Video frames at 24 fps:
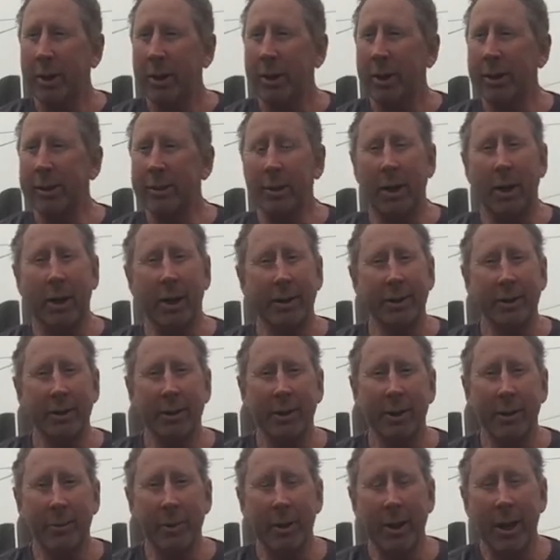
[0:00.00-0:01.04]
It's a hot
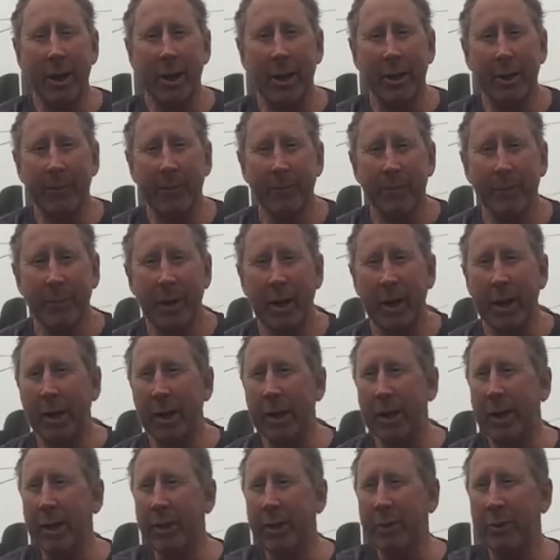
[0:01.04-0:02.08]
summer day,
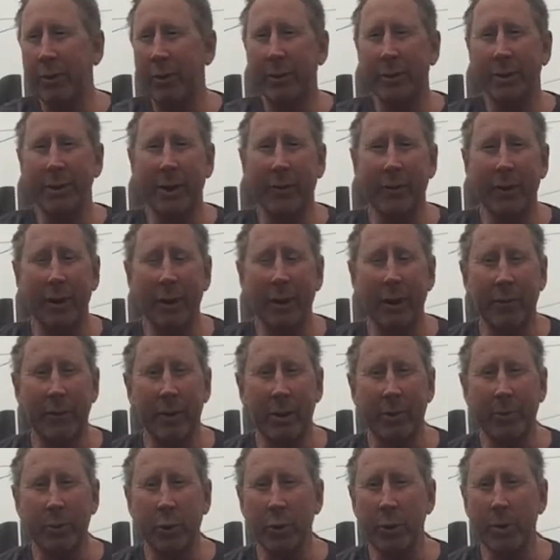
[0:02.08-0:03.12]
and you're at the 7-Eleven
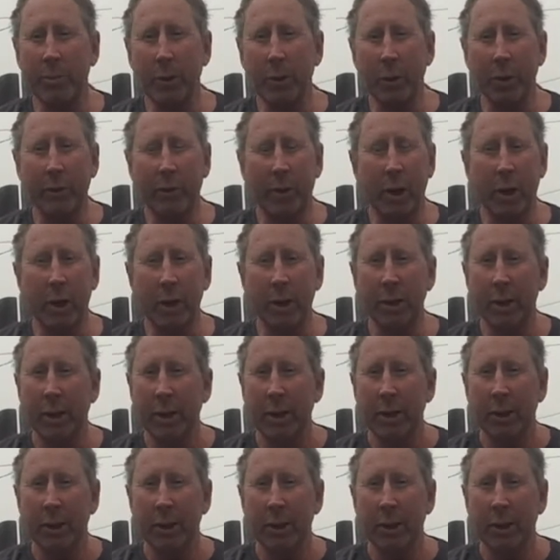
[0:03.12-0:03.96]
on Mooney Boulevard.